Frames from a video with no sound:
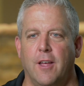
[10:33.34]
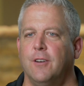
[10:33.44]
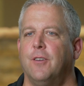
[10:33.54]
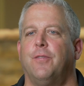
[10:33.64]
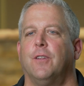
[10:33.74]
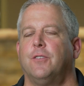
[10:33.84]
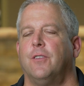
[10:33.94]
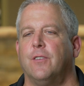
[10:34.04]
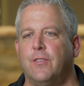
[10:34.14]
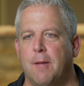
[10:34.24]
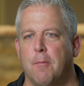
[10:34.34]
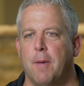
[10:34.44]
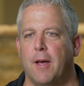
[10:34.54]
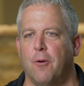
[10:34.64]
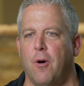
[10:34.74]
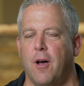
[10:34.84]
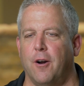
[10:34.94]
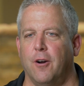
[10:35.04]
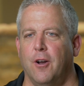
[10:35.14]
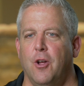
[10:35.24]
to filter the same amount of
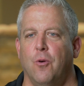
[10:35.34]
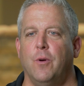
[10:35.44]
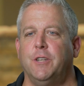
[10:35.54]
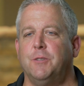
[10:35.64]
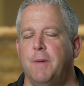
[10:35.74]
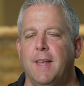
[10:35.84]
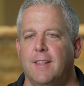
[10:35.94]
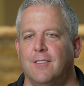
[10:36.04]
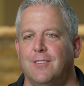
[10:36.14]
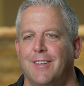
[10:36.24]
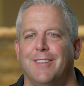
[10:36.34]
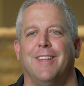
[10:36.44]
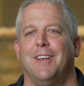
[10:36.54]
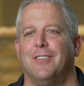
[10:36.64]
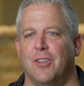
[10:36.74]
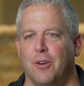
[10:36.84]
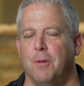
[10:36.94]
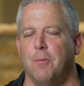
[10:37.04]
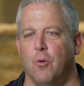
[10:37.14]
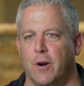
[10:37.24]
water, which means that it's going to
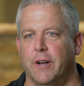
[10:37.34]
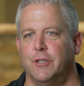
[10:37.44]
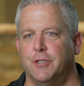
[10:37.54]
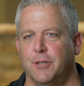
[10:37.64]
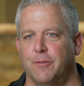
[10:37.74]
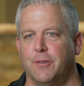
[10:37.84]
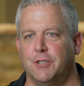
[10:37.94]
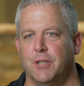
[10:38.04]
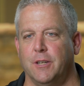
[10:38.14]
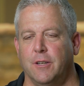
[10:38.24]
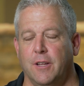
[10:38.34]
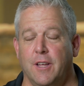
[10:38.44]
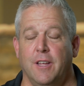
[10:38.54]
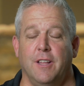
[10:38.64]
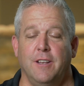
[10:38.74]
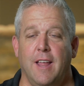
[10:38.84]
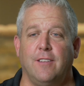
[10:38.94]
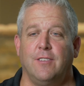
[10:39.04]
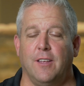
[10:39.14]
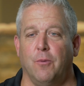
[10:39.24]
be more energy efficient.
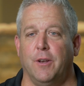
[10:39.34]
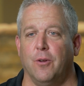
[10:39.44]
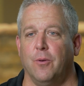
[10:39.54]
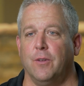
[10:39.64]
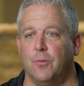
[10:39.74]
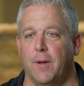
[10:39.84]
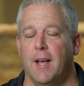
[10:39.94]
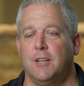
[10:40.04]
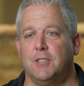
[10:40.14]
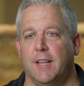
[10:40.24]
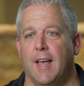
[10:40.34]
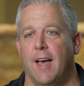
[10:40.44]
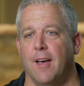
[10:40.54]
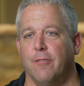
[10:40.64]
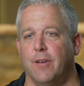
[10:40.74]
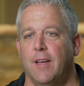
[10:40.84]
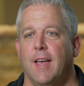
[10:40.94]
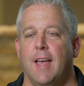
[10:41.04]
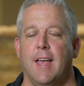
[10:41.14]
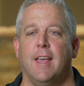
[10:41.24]
Next thing we do is we actually have
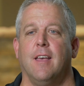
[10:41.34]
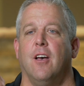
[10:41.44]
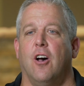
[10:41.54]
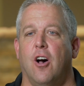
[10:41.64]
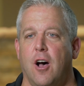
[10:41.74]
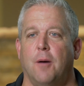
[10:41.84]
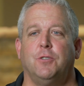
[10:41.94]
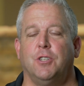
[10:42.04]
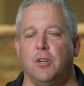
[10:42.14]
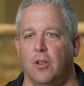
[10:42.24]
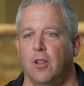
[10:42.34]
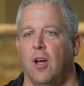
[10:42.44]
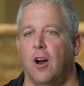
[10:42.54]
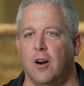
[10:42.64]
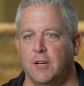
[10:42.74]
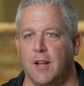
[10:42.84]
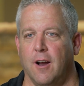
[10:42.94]
a optional hard